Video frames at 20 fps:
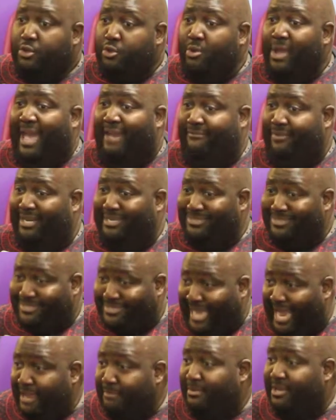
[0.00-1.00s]
You have an
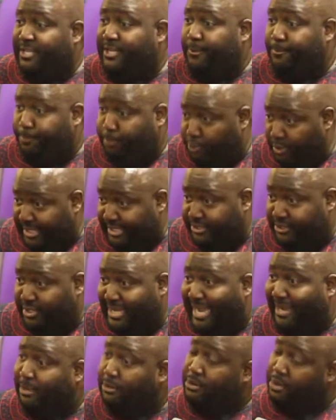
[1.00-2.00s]
assignment to preach.
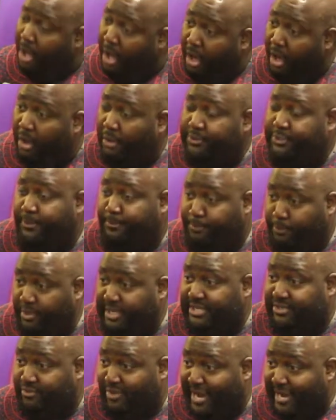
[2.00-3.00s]
You got a call to
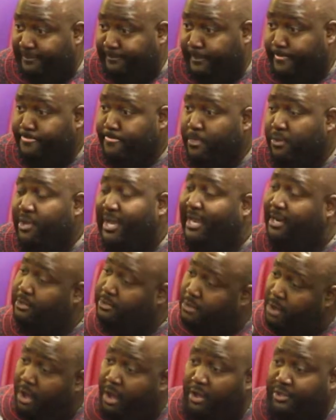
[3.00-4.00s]
preach, right? You got
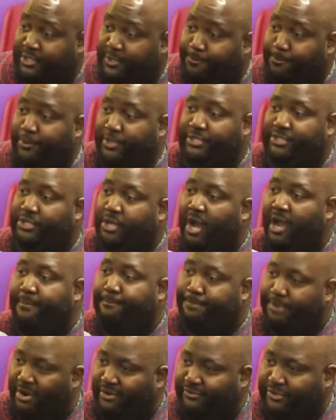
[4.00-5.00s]
a call to preach.
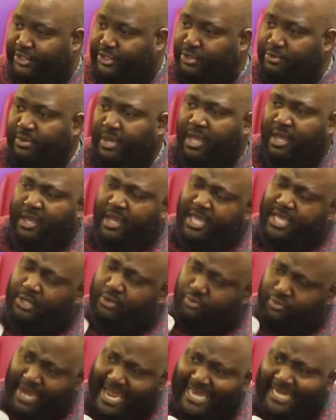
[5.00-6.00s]
God birthed you. He
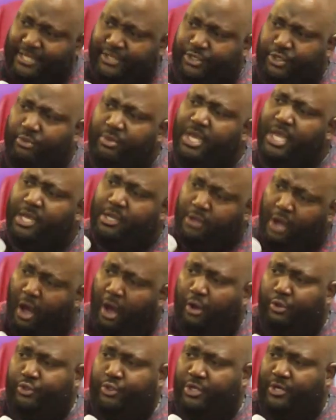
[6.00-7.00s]
created you. He
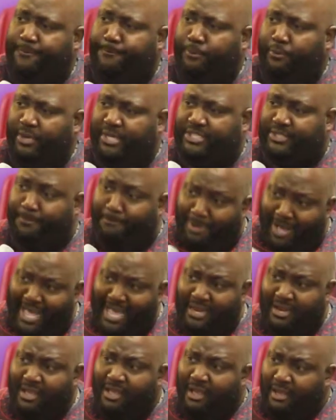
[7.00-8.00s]
called you to preach.
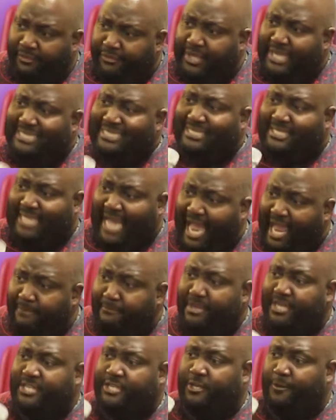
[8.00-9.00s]
But the
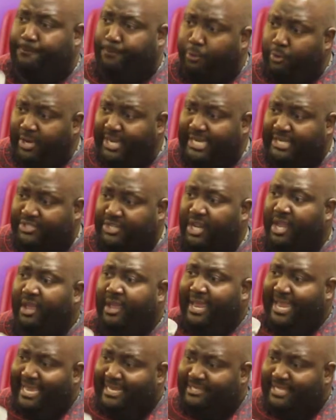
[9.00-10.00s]
assignment to preach
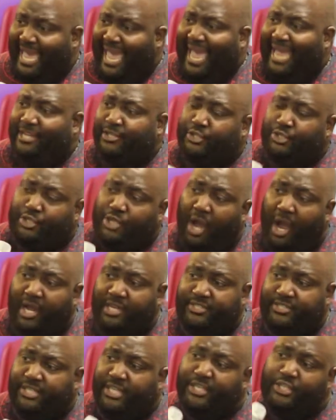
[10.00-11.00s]
is at
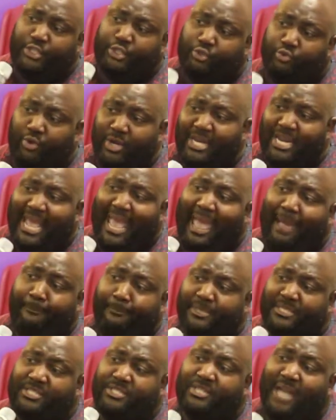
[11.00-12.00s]
Chauncey Street
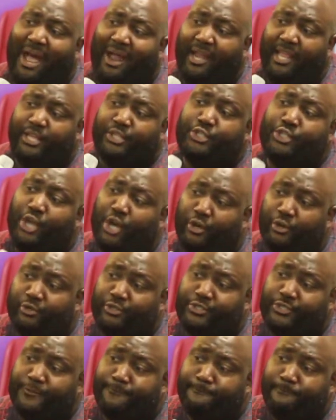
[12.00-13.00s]
Apostolic
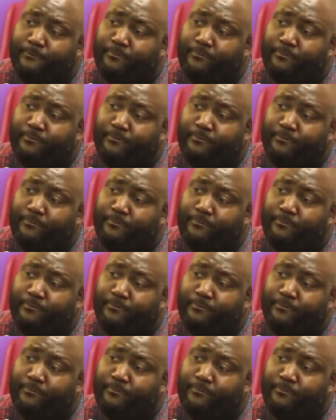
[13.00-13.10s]
Church.